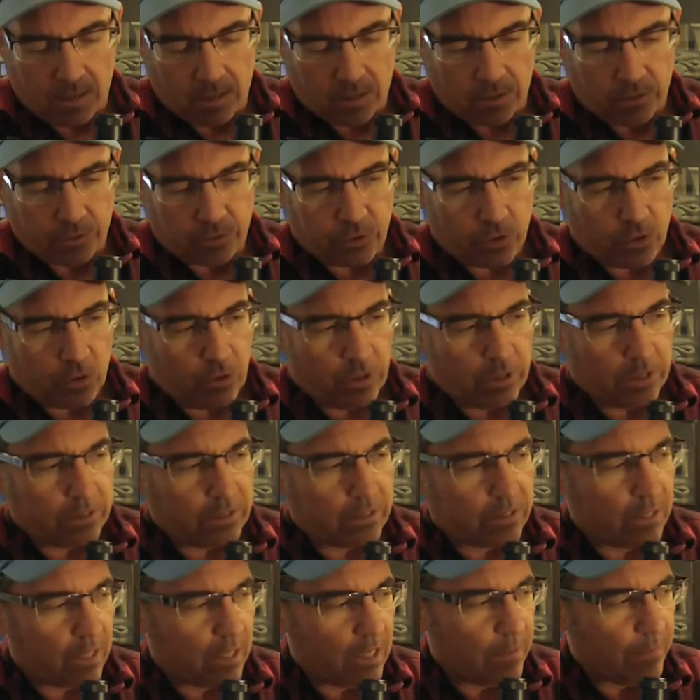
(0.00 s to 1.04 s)
So it's
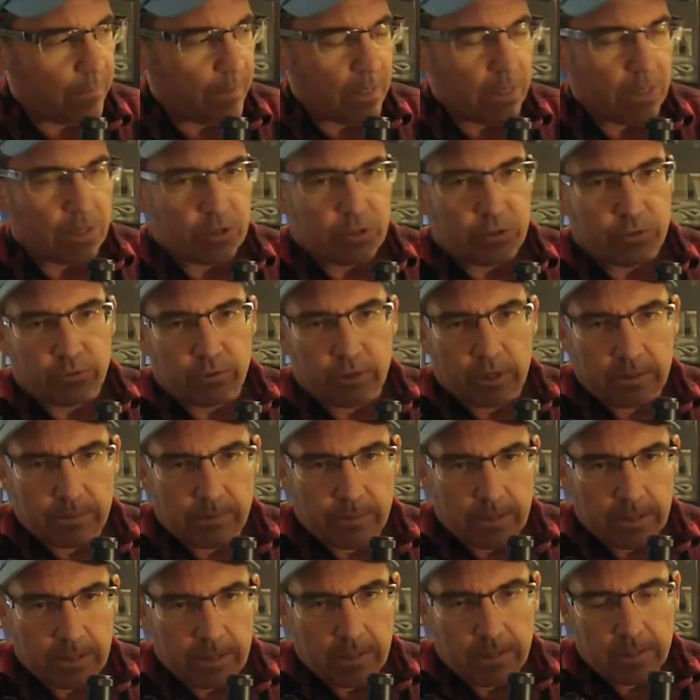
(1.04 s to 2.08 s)
going to be
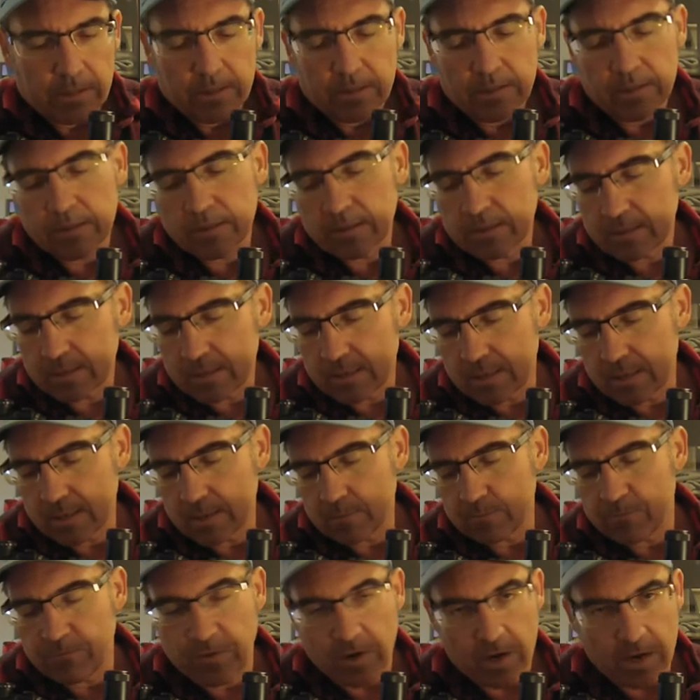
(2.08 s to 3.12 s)
extremely
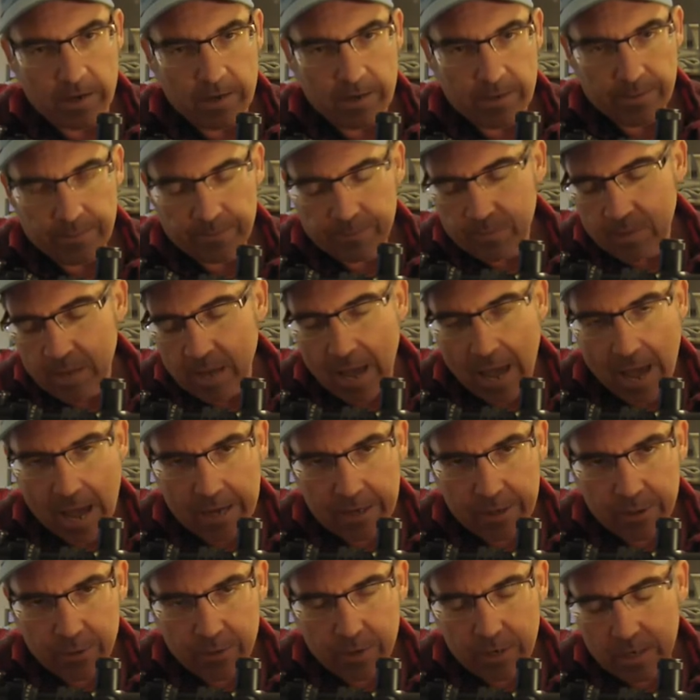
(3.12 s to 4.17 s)
fun,
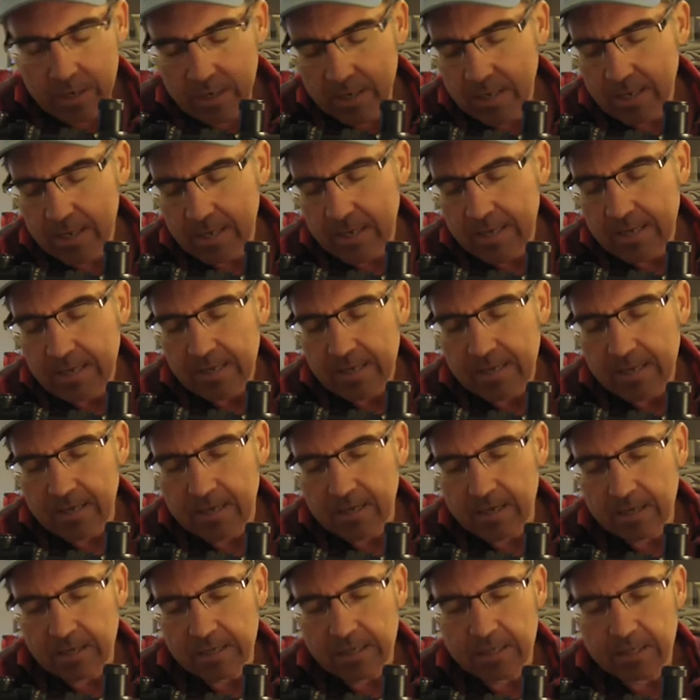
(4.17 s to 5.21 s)
accurate.
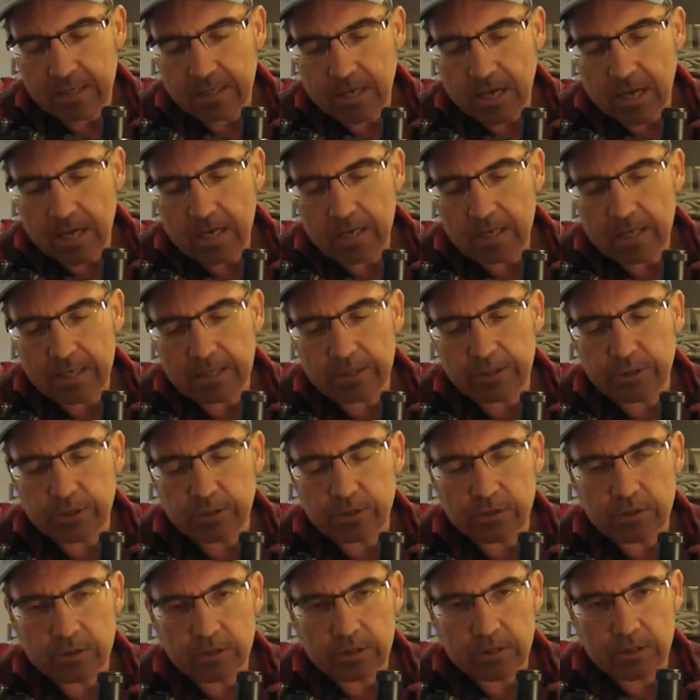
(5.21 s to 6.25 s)
Kind of get your,
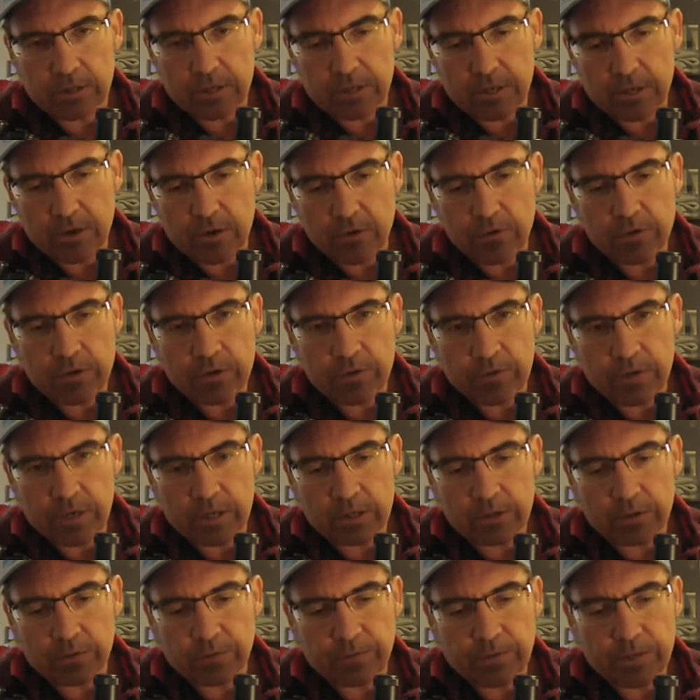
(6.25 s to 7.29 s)
you know, you can
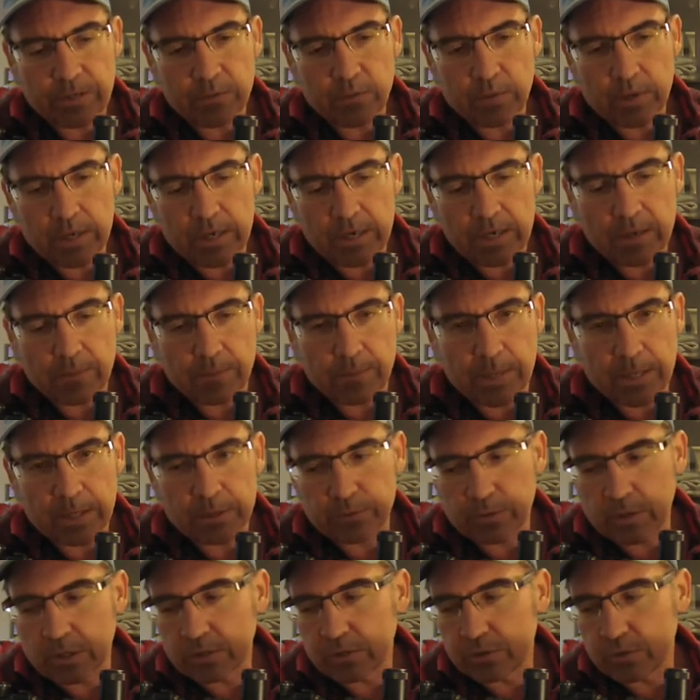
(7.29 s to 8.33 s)
get your feet wet into
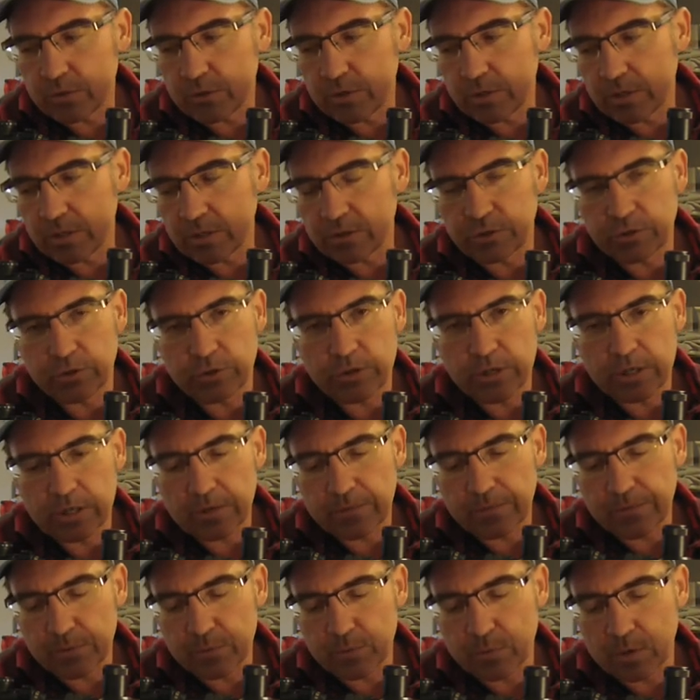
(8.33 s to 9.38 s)
Benchrest shooting
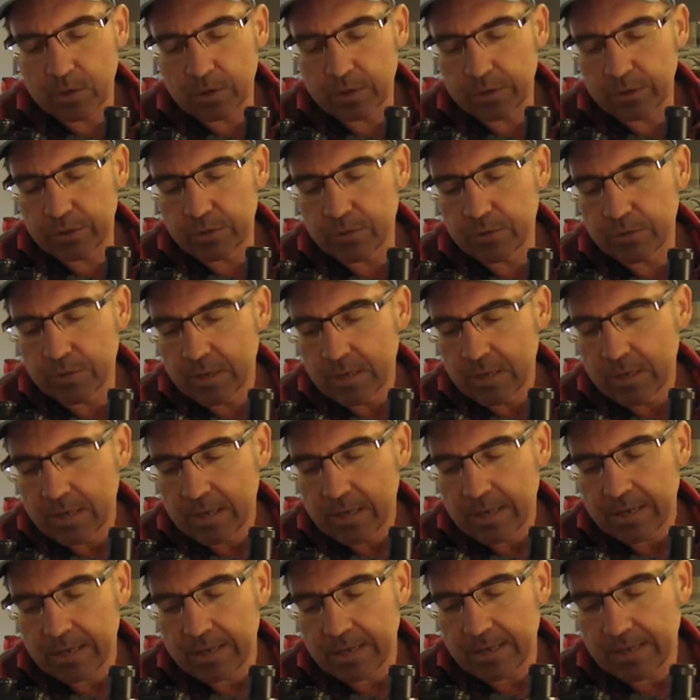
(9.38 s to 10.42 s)
if you want to,
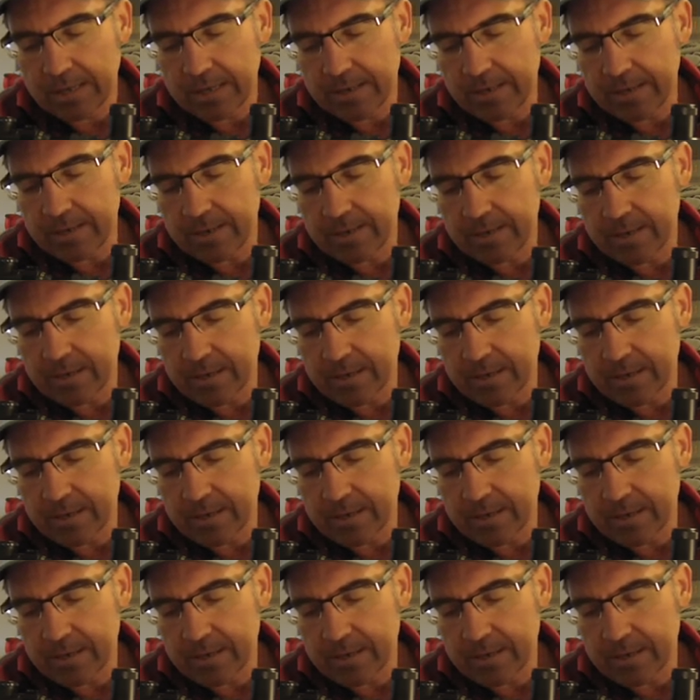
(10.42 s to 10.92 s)
and